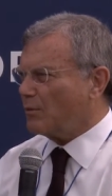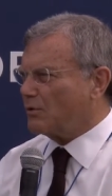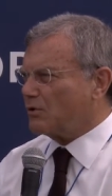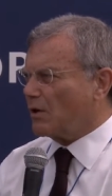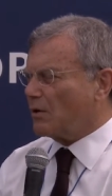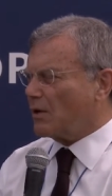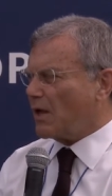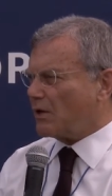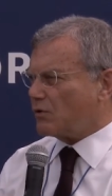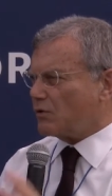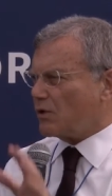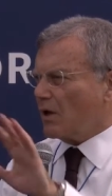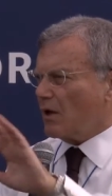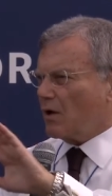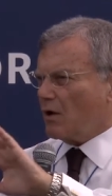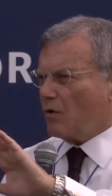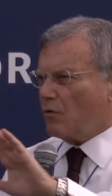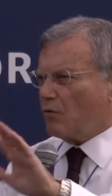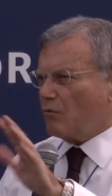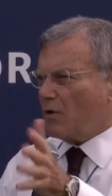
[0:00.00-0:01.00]
So that's
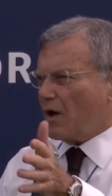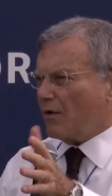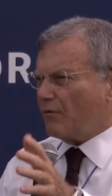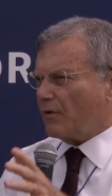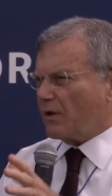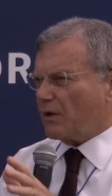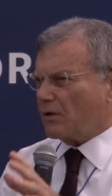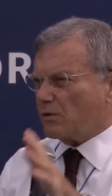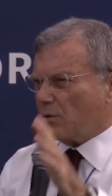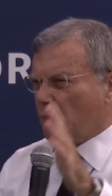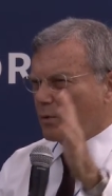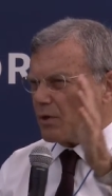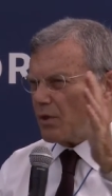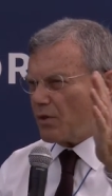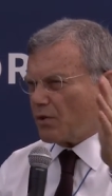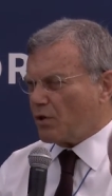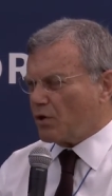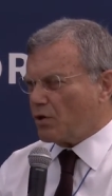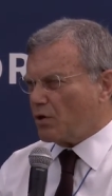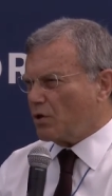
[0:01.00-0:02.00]
roughly, so we're
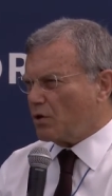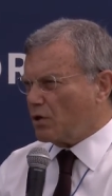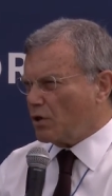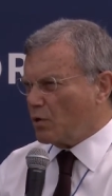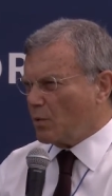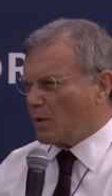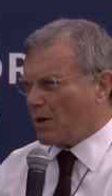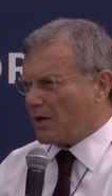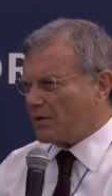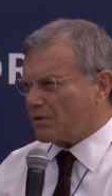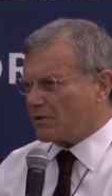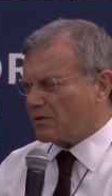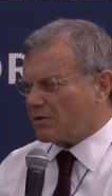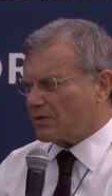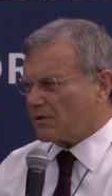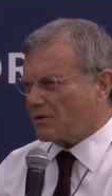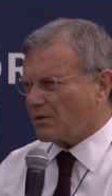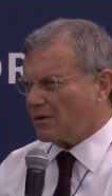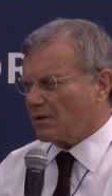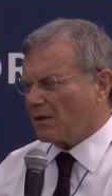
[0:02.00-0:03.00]
third US,